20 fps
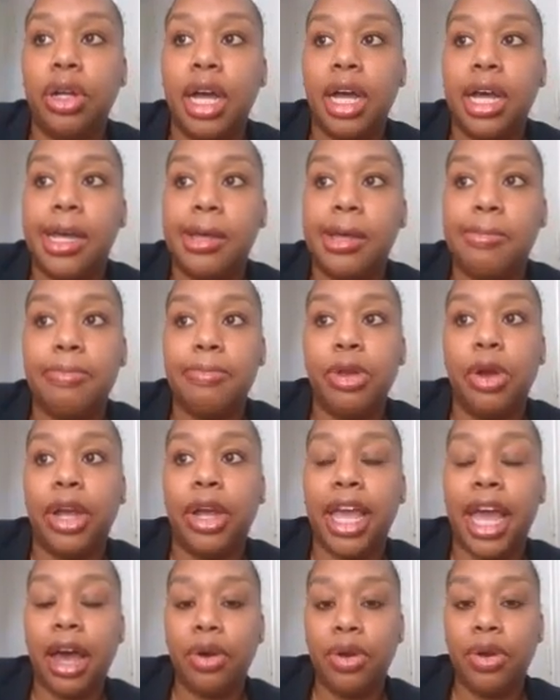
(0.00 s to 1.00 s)

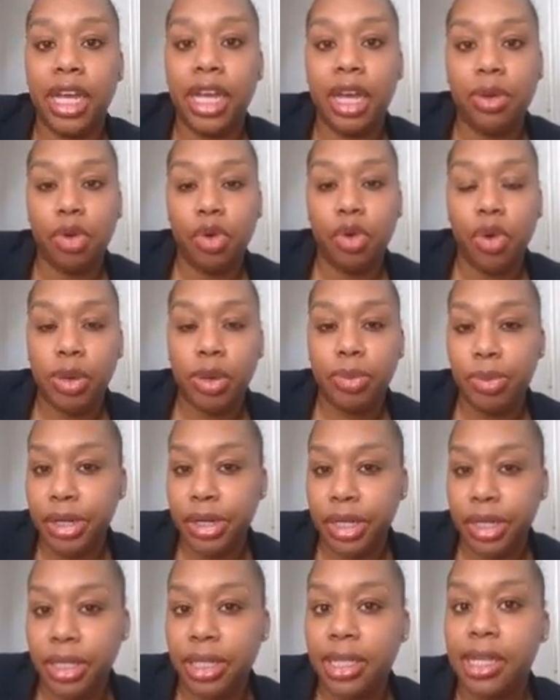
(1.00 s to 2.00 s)
accounting in
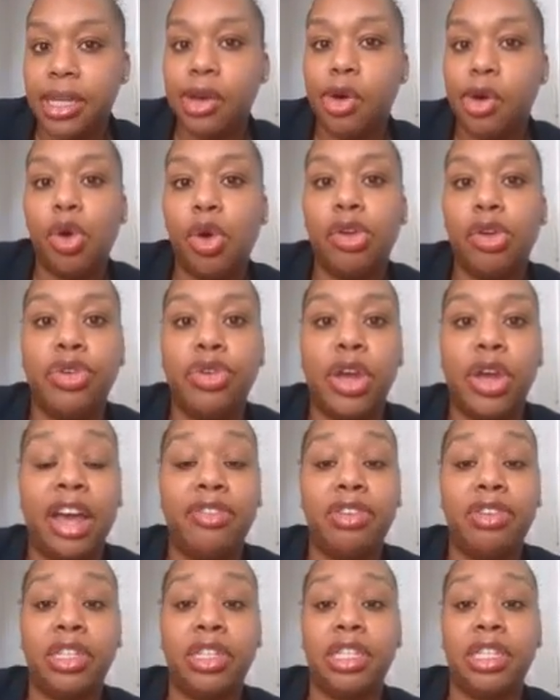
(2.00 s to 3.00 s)
QuickBooks, or if you
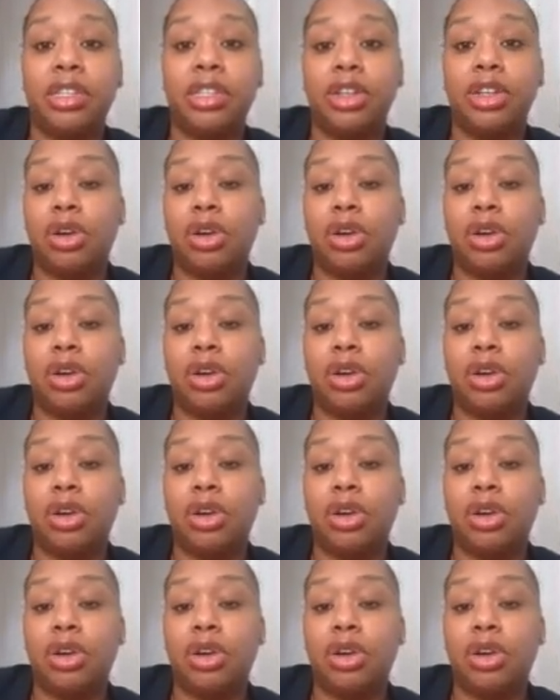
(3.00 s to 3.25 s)
have